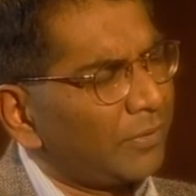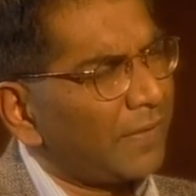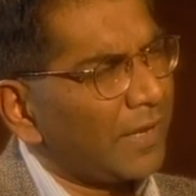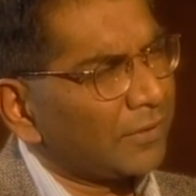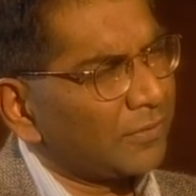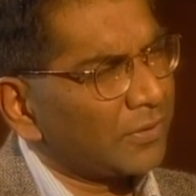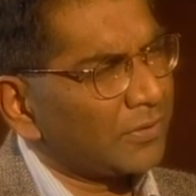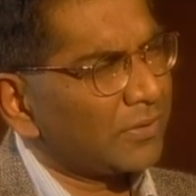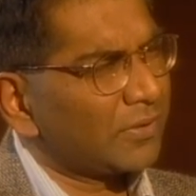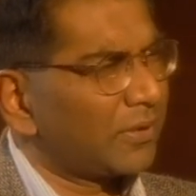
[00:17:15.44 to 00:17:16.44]
fact of
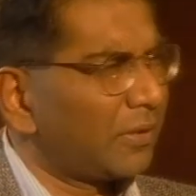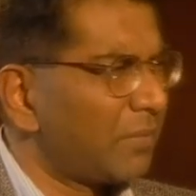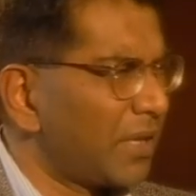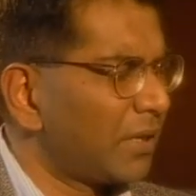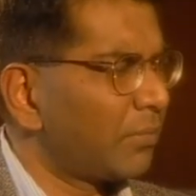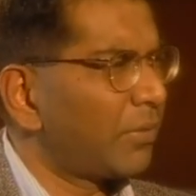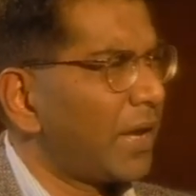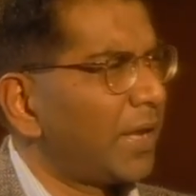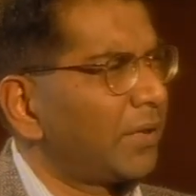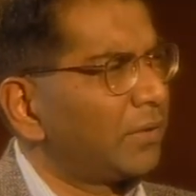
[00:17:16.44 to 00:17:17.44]
just making a
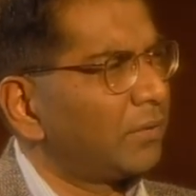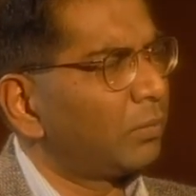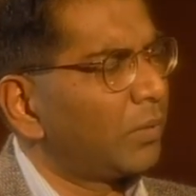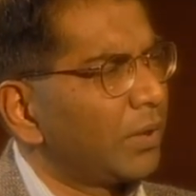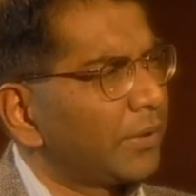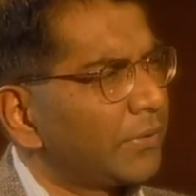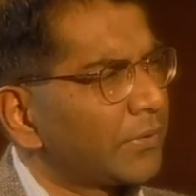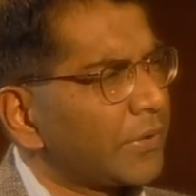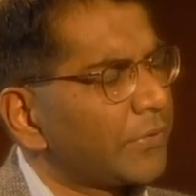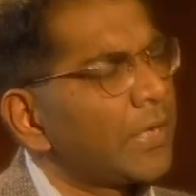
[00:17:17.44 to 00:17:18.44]
brand work in this
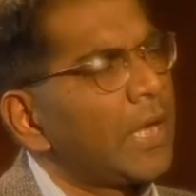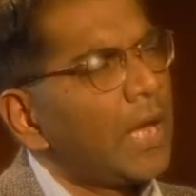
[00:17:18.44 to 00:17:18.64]
country?